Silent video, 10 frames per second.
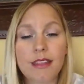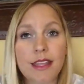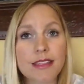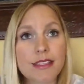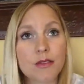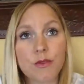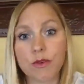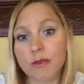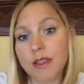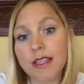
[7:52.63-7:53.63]
that doesn't
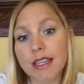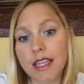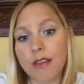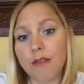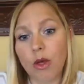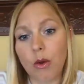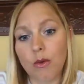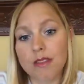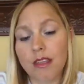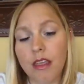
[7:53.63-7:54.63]
fulfill any of those,